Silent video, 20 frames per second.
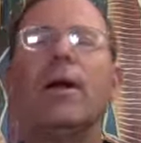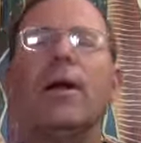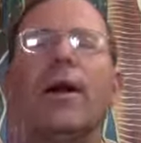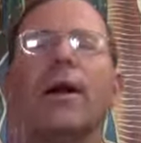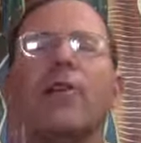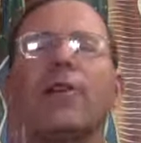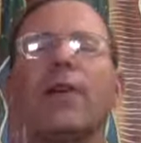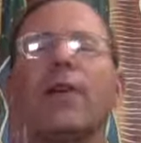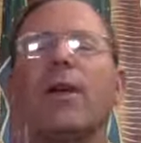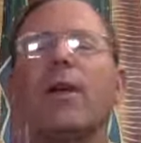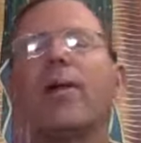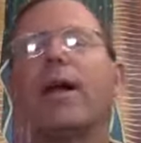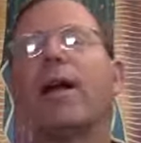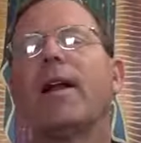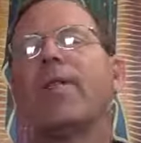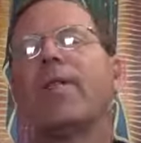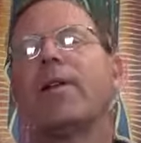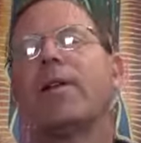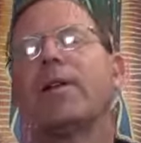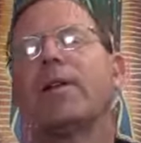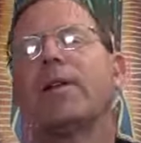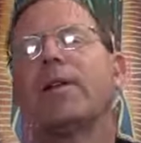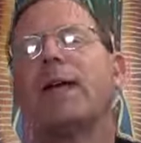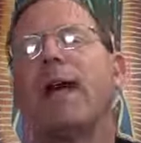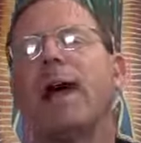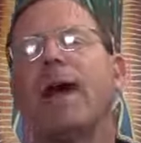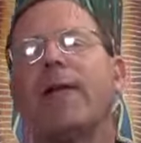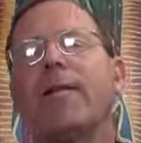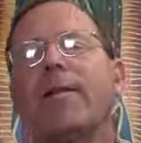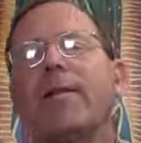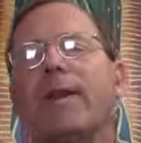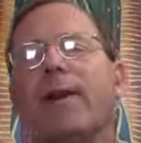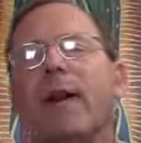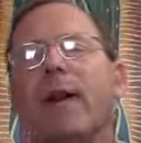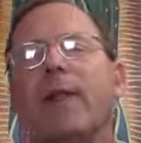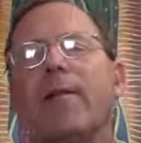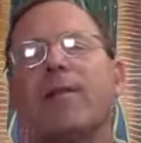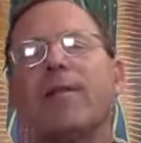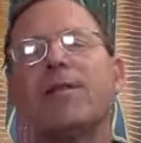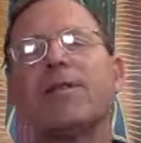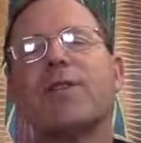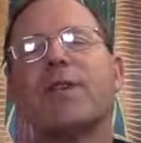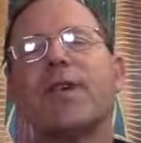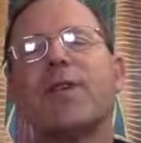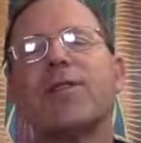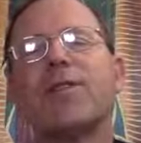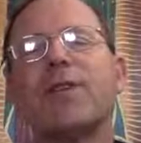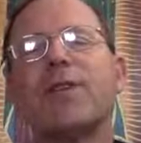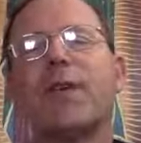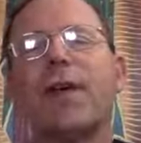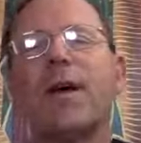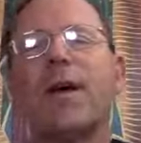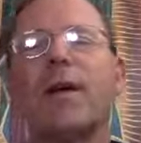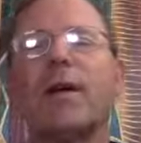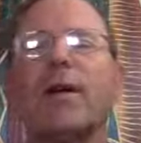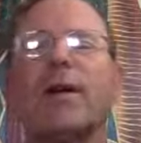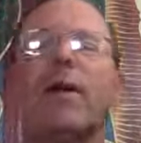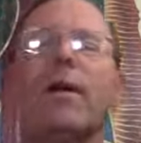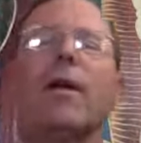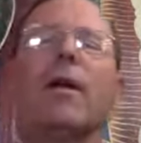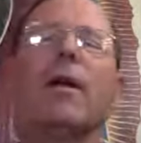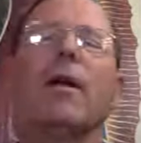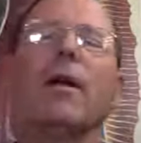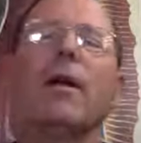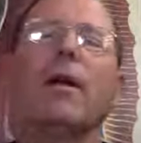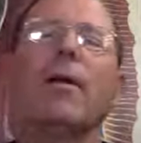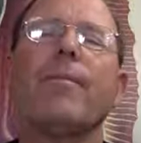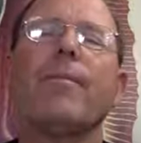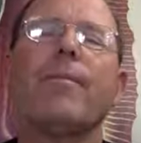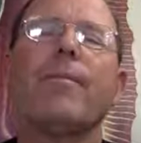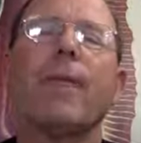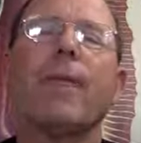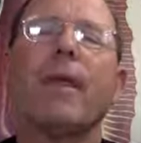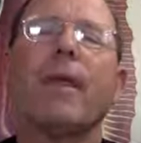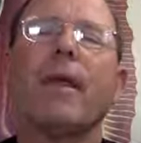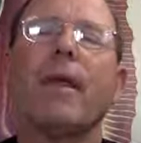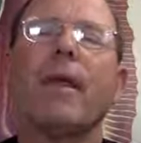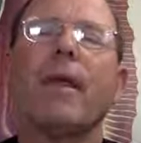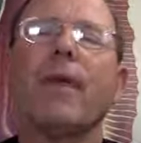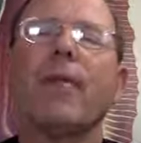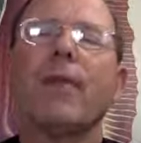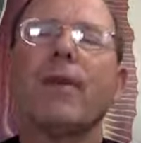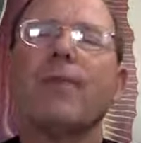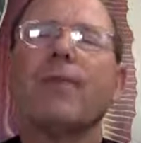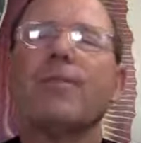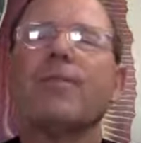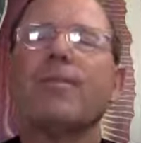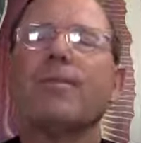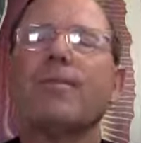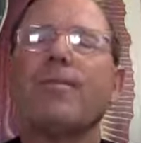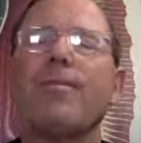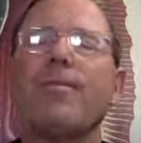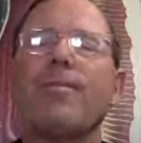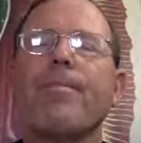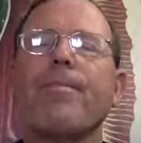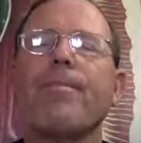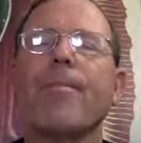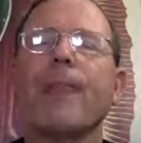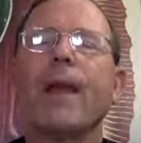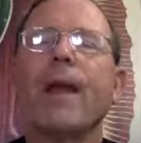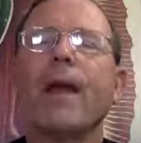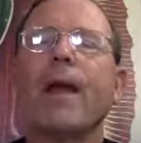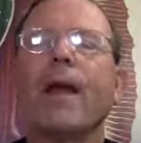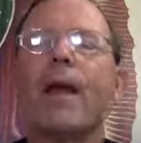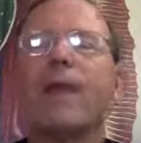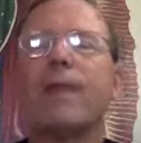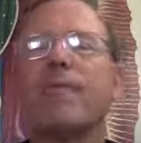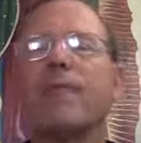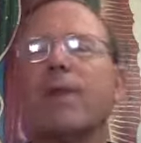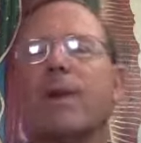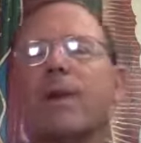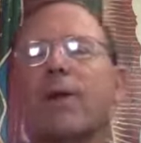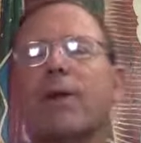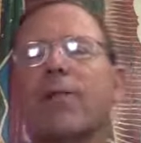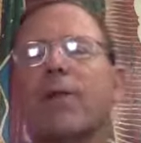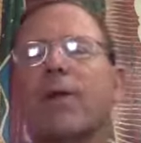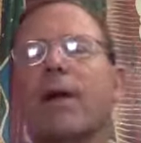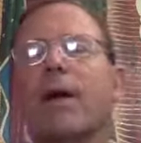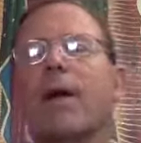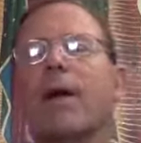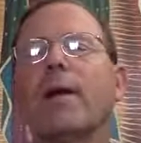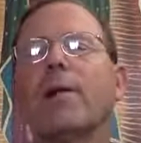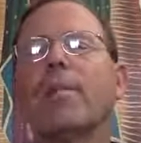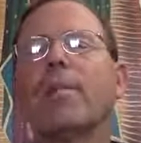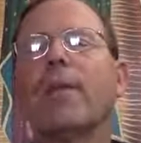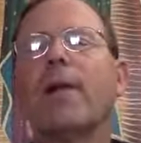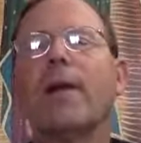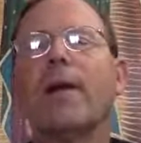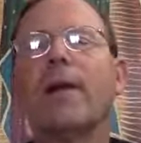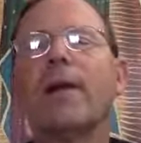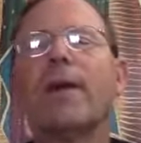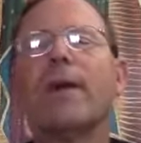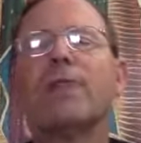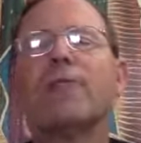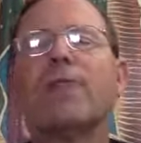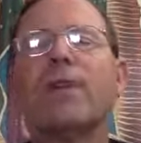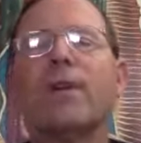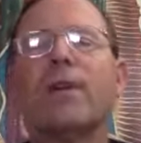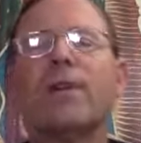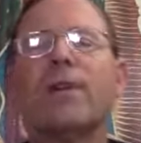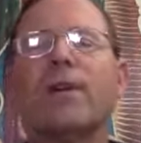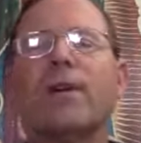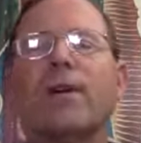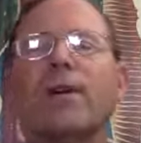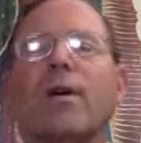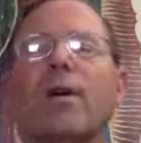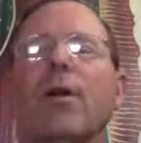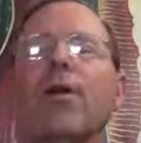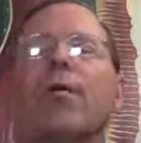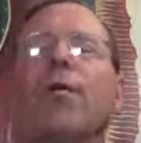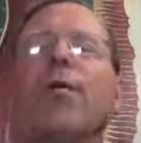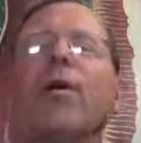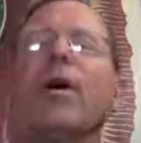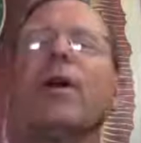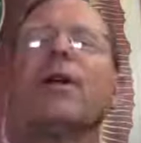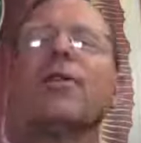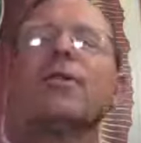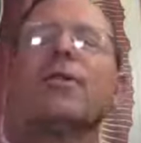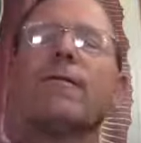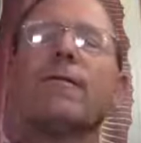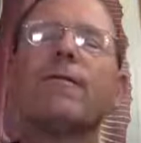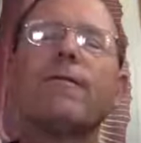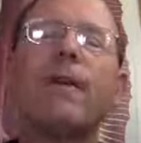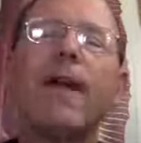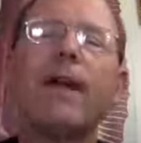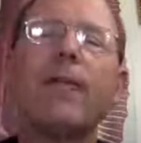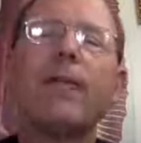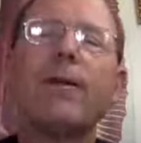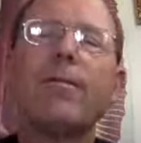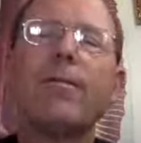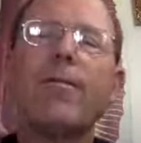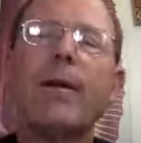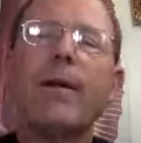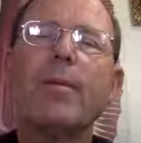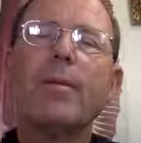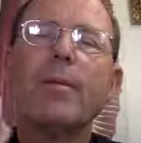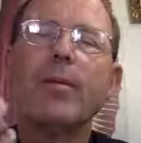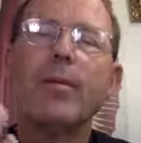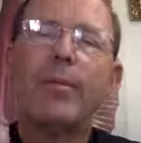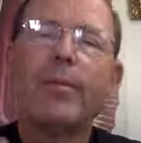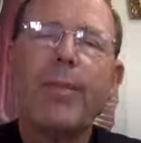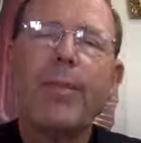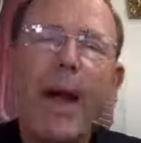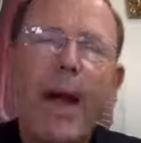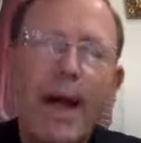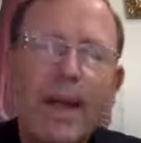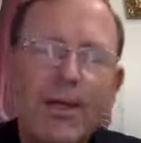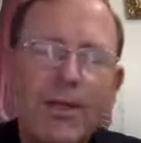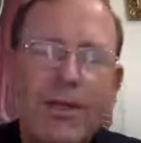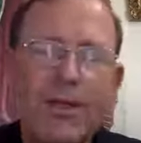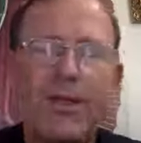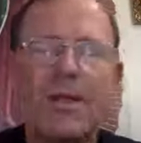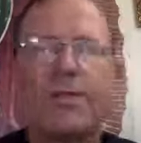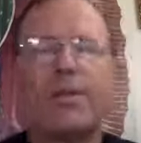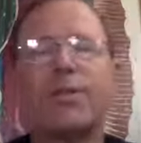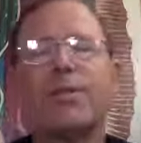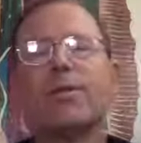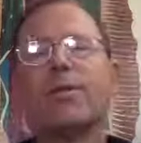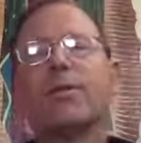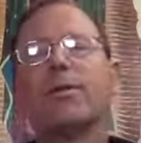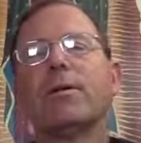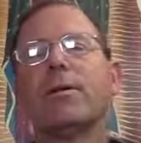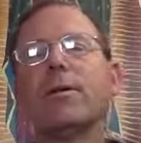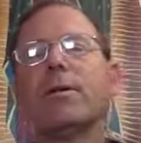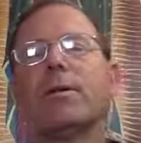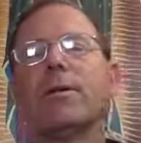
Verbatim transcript: Yesterday we had a very lively conversation on in which I asked Father Craig, Mary, as well as her, what is your favorite biblical passage?